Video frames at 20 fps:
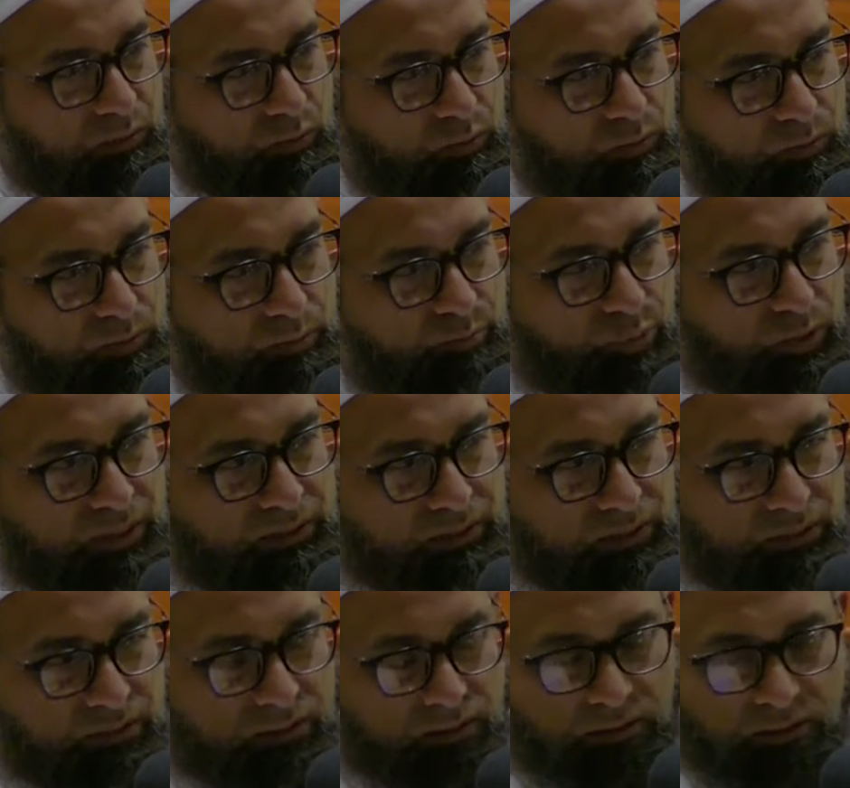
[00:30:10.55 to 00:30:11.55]
would be
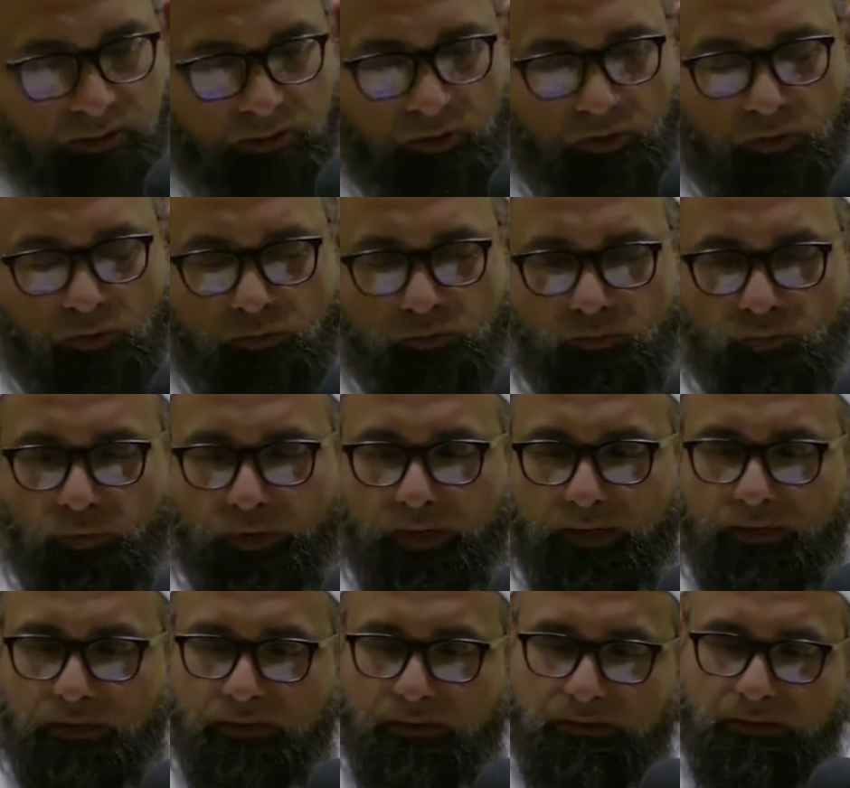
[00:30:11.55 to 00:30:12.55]
present in the home
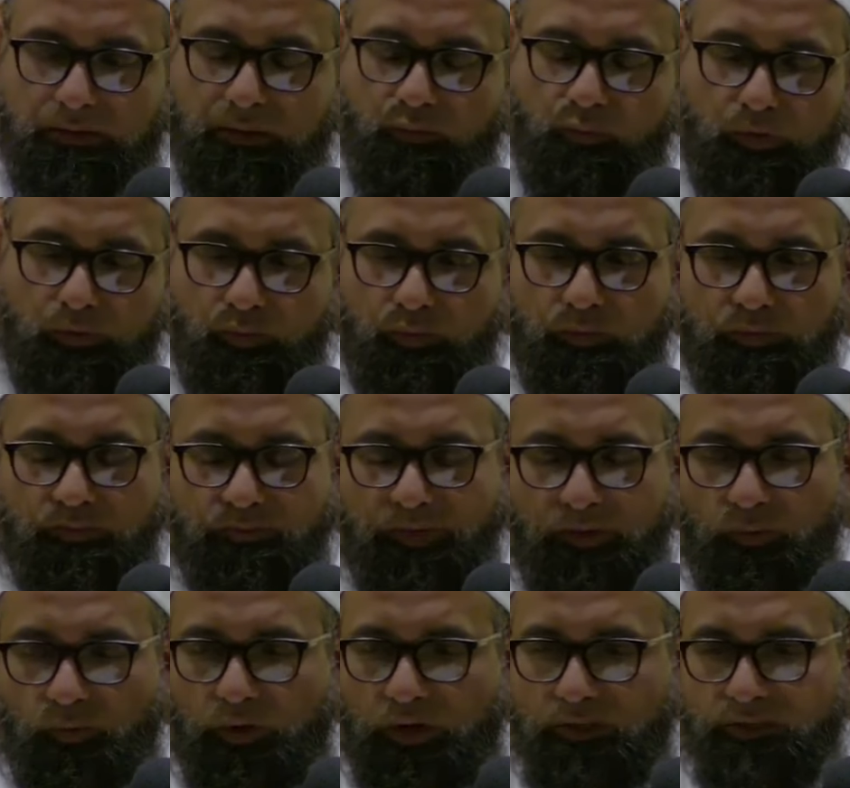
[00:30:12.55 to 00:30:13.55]
when someone would
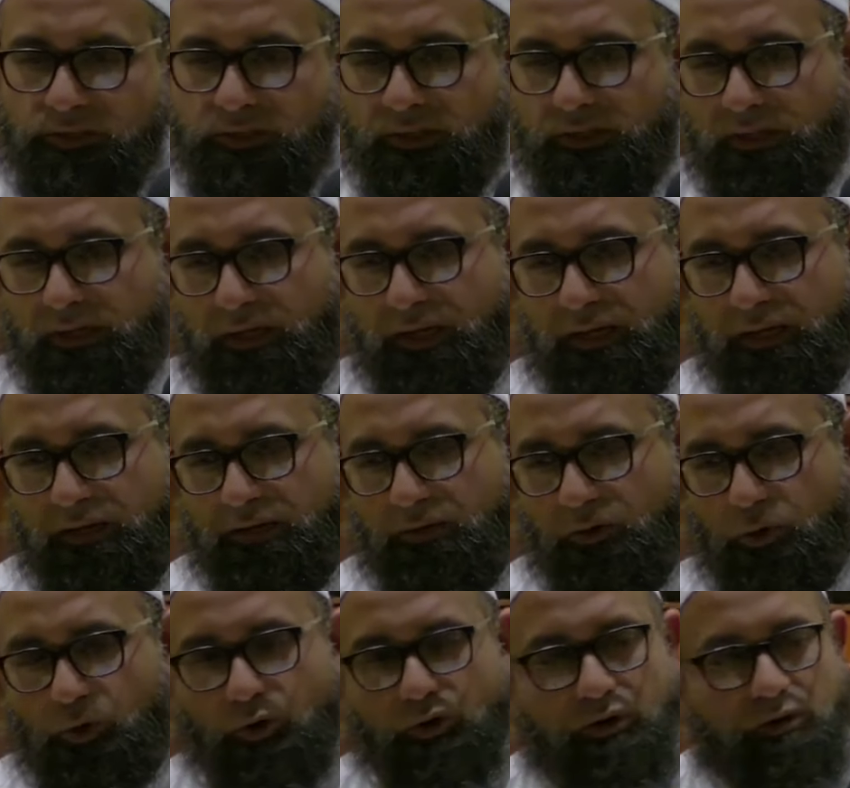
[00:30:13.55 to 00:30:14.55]
be watching a
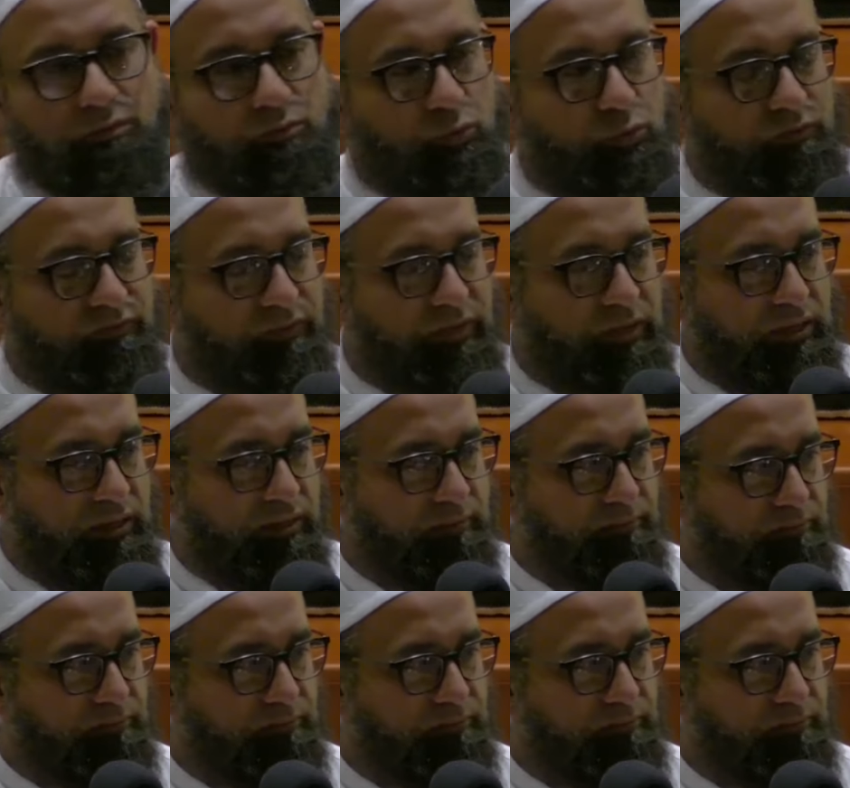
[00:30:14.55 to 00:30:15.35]
horror movie